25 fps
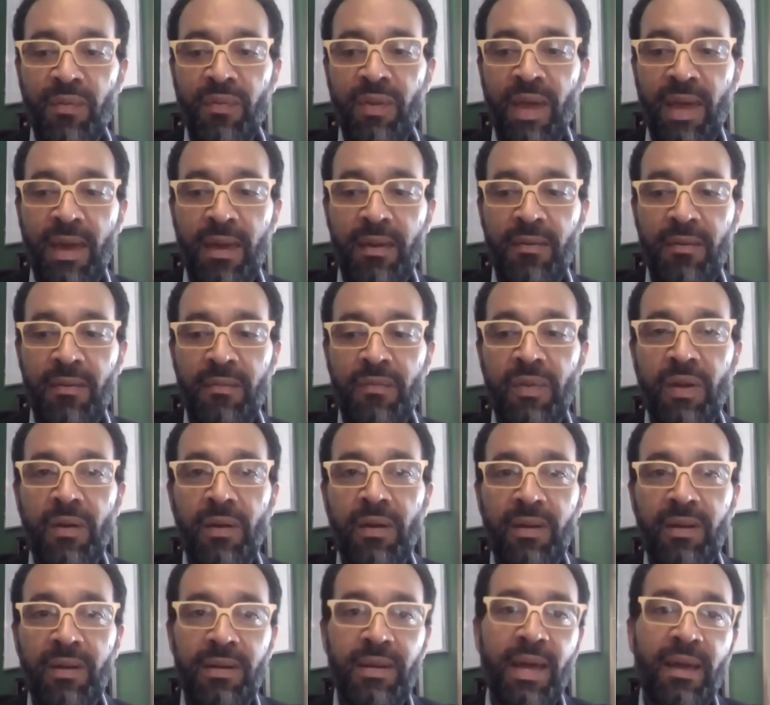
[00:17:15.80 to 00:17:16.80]
had a
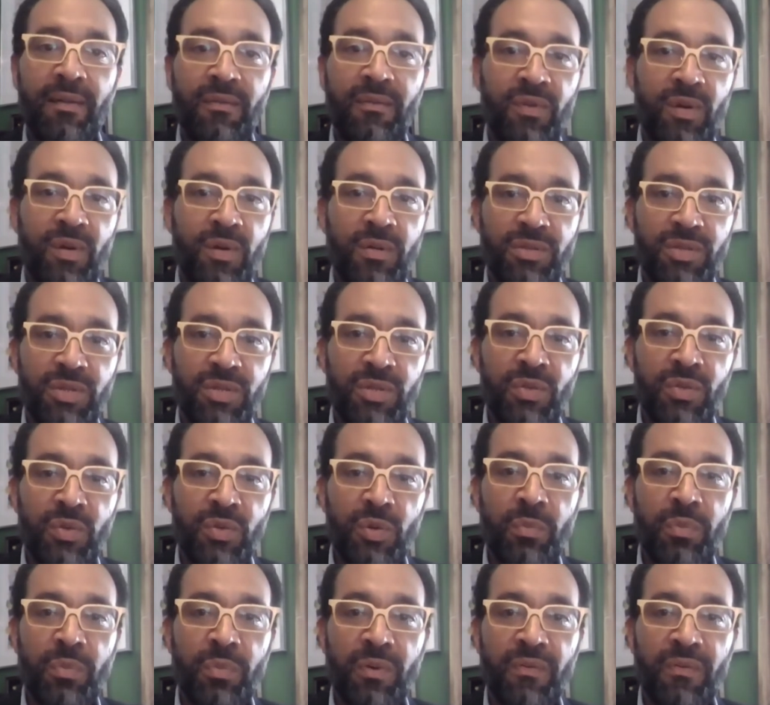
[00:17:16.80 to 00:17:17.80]
very diverse
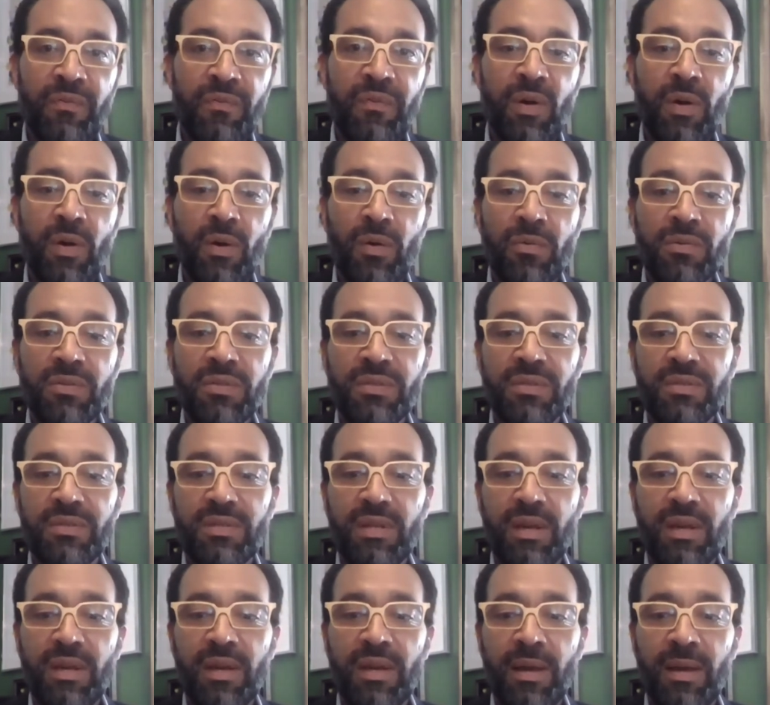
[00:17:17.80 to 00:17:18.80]
group of folks
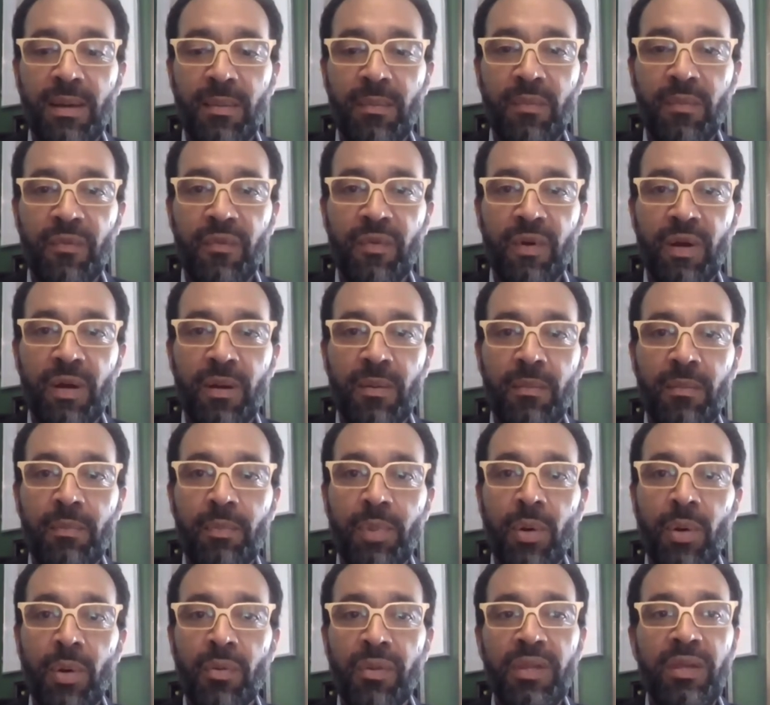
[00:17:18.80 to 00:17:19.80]
from
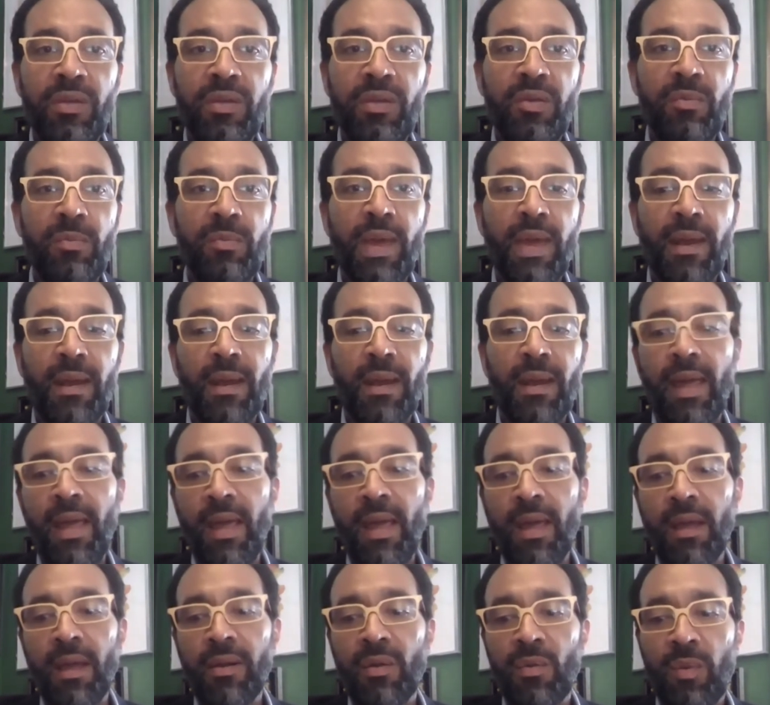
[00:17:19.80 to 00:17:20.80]
both Humana
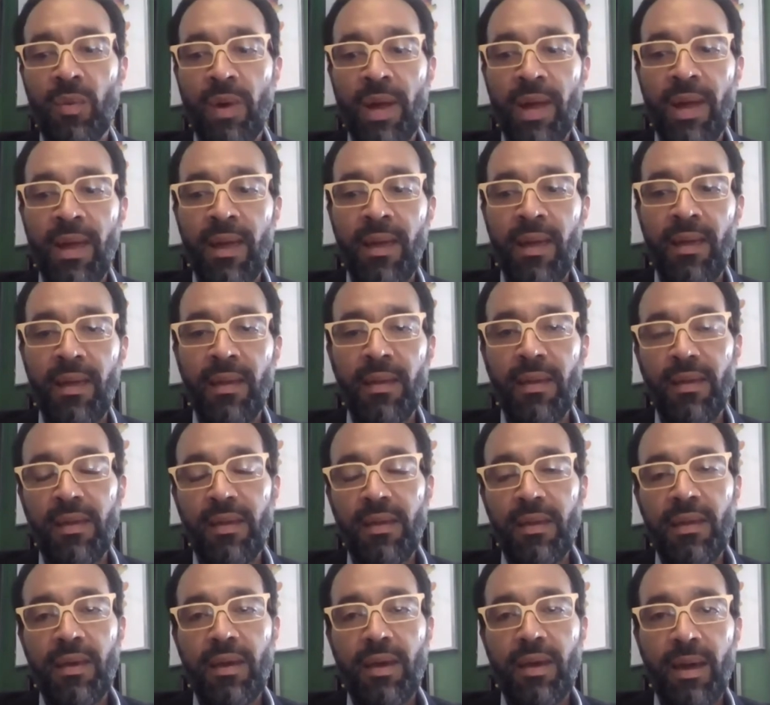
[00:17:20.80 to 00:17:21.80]
and Array
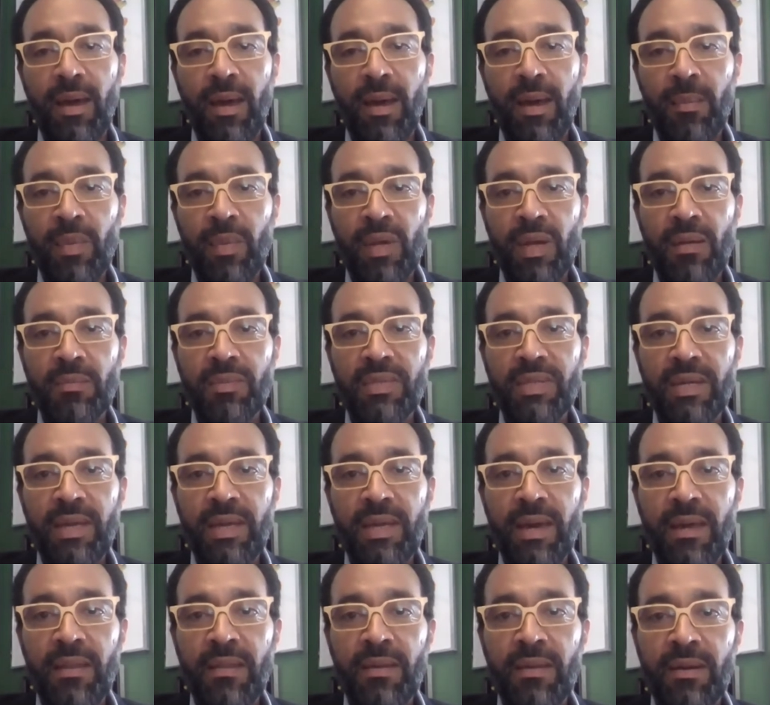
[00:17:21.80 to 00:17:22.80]
come
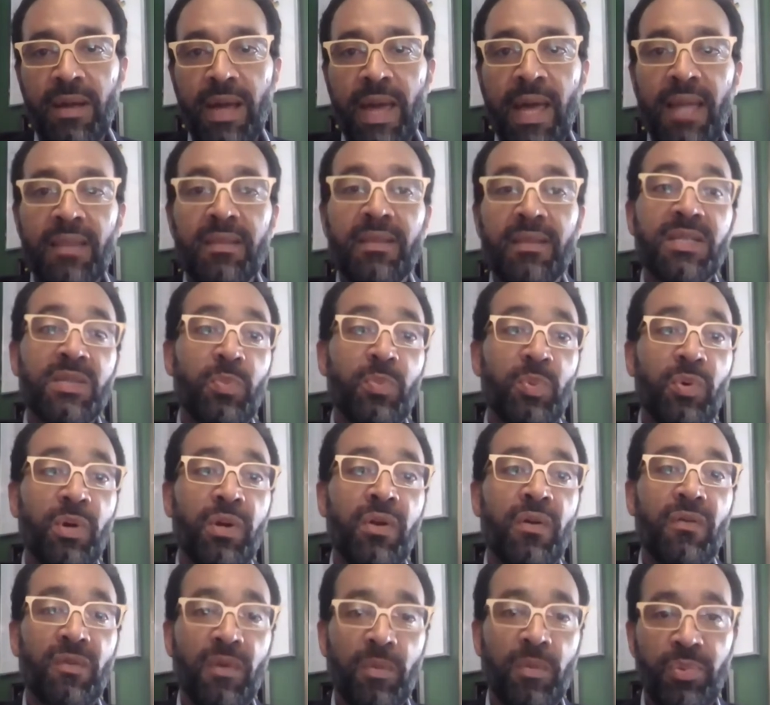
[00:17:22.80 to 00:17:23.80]
together at this
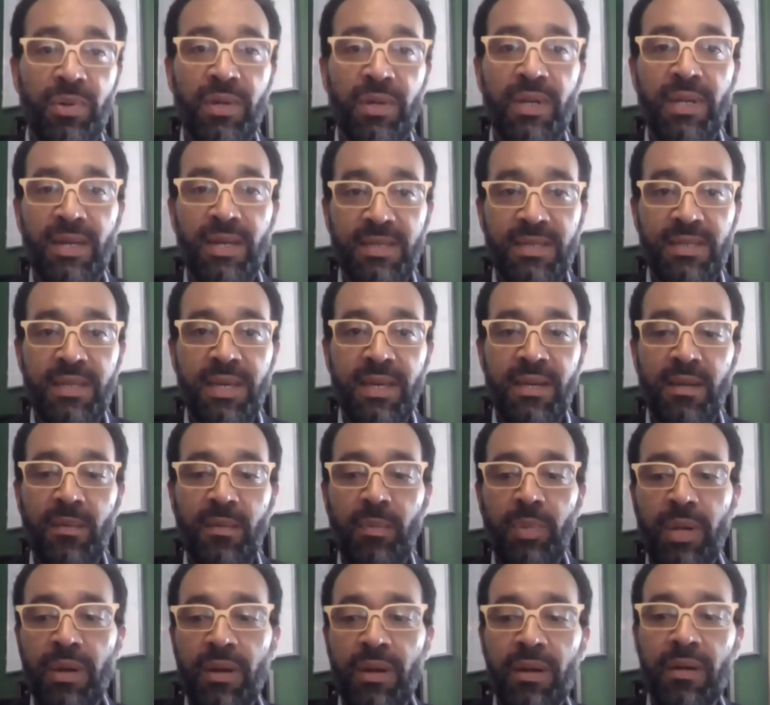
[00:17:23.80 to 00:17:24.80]
point over a pretty
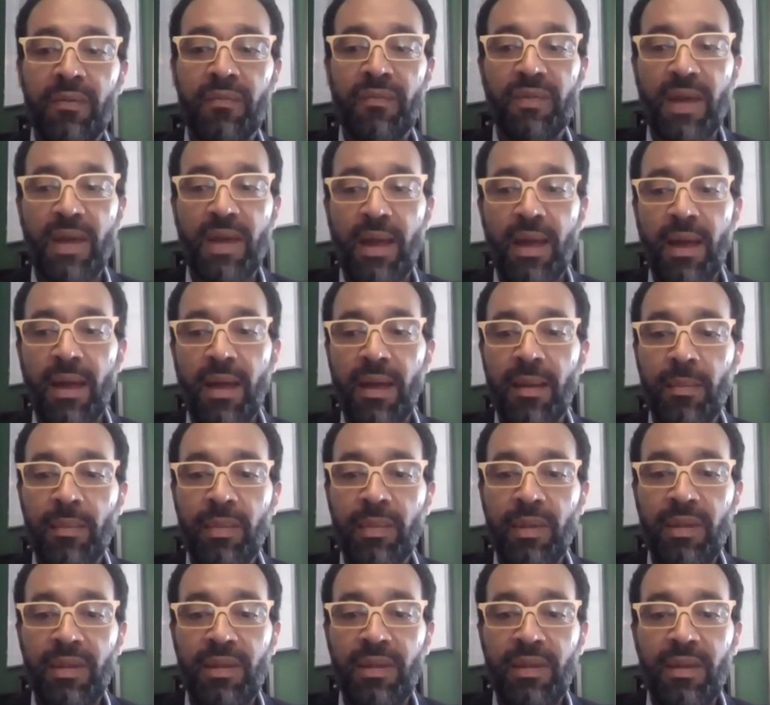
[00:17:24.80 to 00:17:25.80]
extended period of
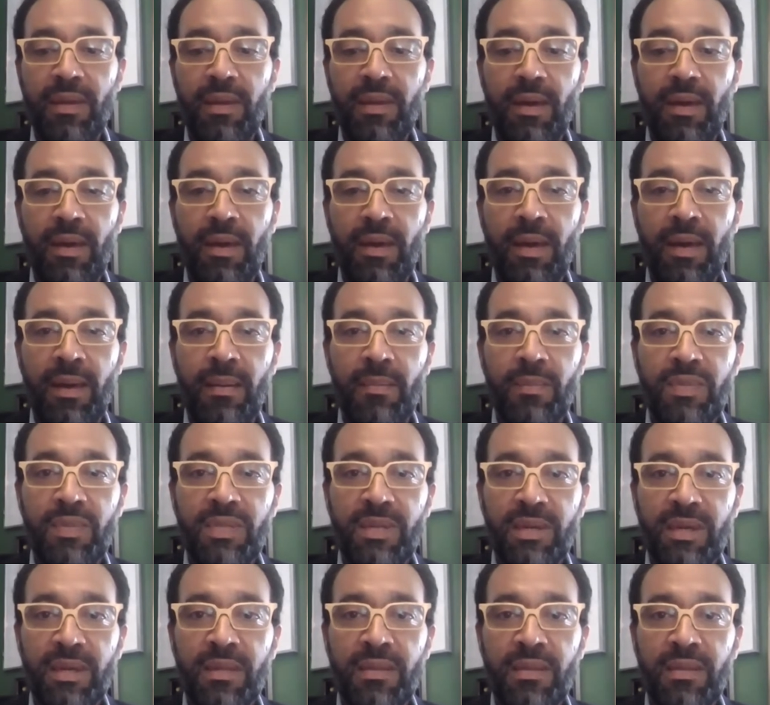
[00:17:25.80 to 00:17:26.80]
time
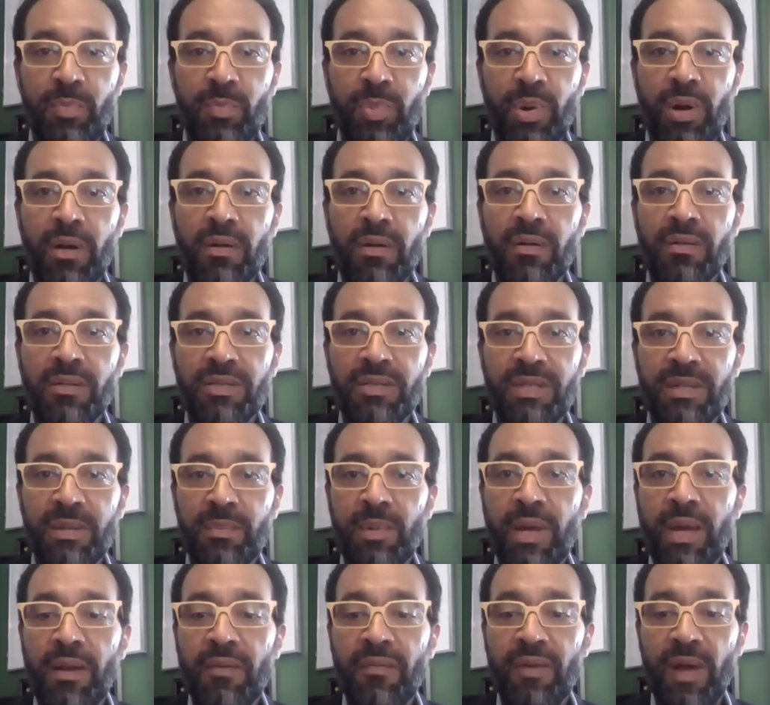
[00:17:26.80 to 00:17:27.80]
to get the
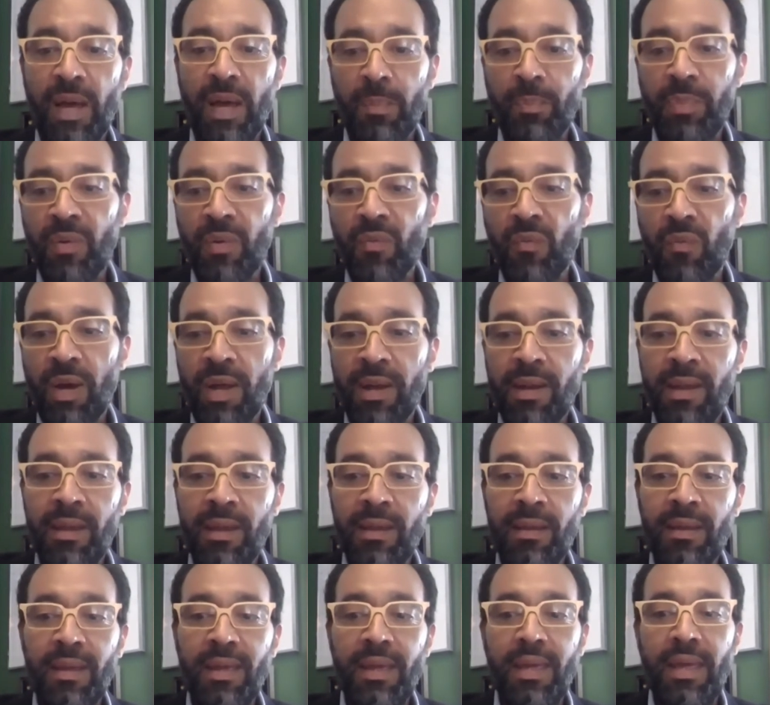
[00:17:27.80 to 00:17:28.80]
partnership kind of up and
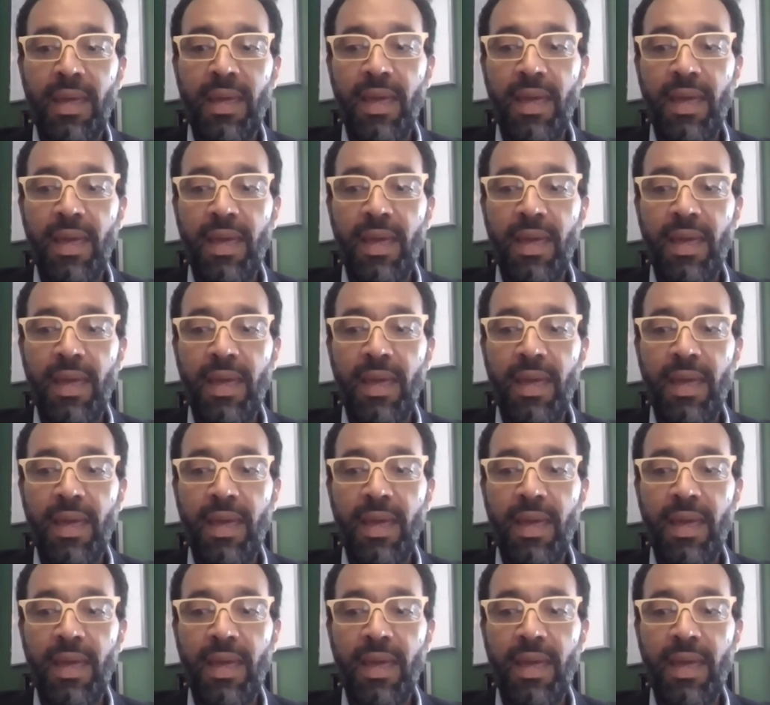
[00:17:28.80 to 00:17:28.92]
running.